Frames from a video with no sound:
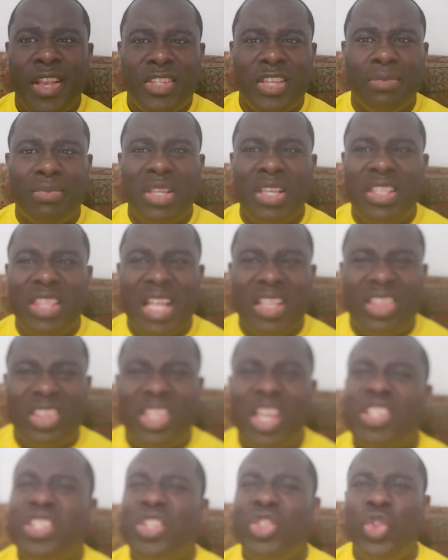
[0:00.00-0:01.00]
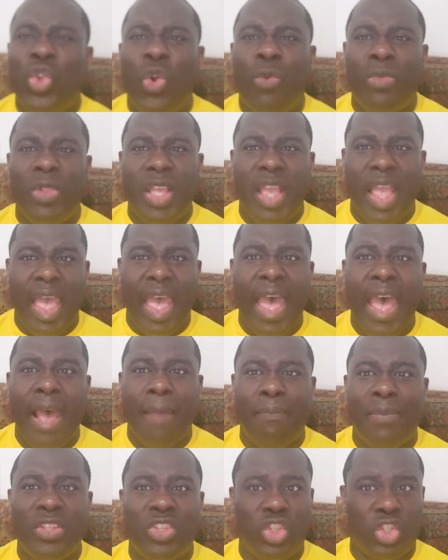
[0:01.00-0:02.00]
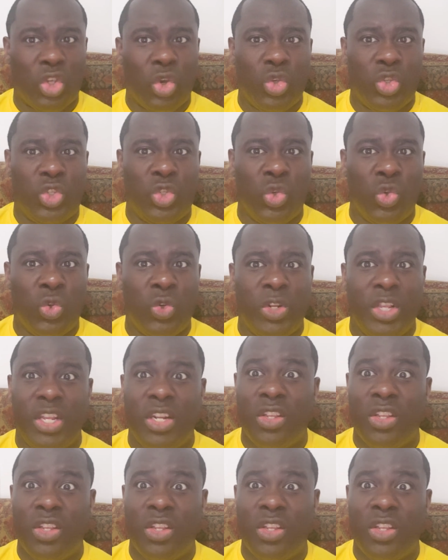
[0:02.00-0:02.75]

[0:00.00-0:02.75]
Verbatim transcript: Something that doesn't normally happen so soon